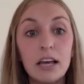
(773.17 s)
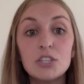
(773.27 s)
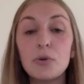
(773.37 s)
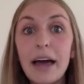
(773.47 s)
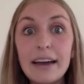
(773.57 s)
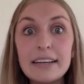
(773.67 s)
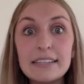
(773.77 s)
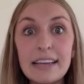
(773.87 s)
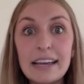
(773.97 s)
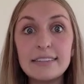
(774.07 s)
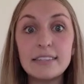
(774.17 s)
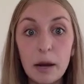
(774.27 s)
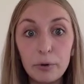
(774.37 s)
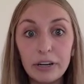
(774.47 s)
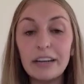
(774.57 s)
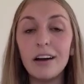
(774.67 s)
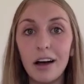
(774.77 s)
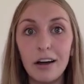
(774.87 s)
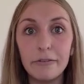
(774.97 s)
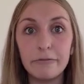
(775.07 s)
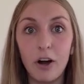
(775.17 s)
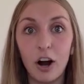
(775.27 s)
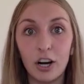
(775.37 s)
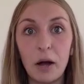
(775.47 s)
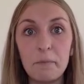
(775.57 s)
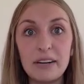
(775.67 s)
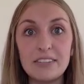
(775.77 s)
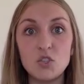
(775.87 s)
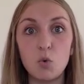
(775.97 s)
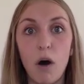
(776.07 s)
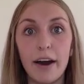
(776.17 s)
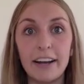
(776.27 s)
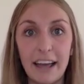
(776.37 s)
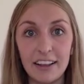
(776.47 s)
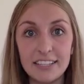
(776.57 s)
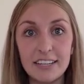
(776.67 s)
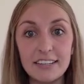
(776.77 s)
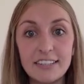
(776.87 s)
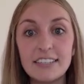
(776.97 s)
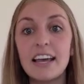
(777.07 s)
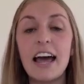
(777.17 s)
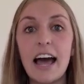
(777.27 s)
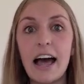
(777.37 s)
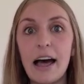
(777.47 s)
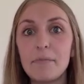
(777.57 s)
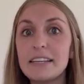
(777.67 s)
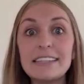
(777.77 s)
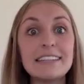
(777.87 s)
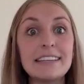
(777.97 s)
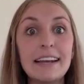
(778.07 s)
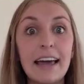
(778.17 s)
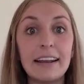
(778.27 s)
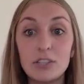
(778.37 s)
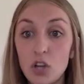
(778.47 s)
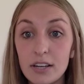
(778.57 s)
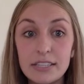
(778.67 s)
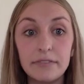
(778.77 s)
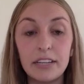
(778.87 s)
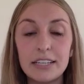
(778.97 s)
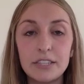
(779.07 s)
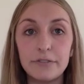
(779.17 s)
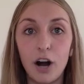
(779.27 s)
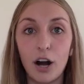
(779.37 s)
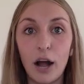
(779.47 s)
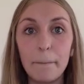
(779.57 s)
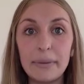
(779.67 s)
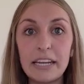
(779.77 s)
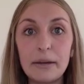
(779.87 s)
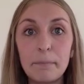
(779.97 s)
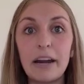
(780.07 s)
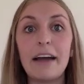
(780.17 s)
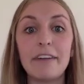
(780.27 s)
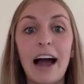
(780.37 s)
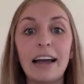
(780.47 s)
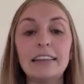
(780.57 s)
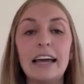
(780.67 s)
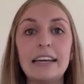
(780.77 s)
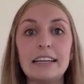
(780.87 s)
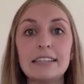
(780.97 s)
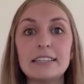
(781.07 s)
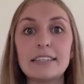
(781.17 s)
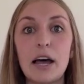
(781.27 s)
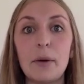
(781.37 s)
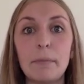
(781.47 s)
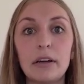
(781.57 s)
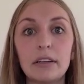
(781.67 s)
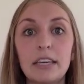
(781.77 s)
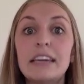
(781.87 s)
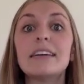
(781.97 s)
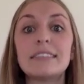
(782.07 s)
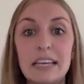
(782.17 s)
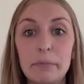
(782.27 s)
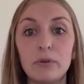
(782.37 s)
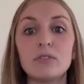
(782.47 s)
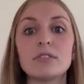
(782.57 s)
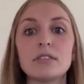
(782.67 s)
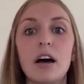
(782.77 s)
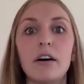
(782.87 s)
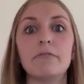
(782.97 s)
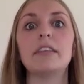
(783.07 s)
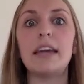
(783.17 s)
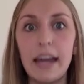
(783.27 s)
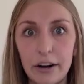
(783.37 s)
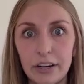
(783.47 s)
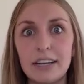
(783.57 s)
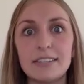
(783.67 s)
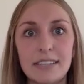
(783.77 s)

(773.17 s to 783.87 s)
So that is a summary of our company's SWOT analysis. This isn't an exhaustive list for our company, but I've highlighted some key examples of the areas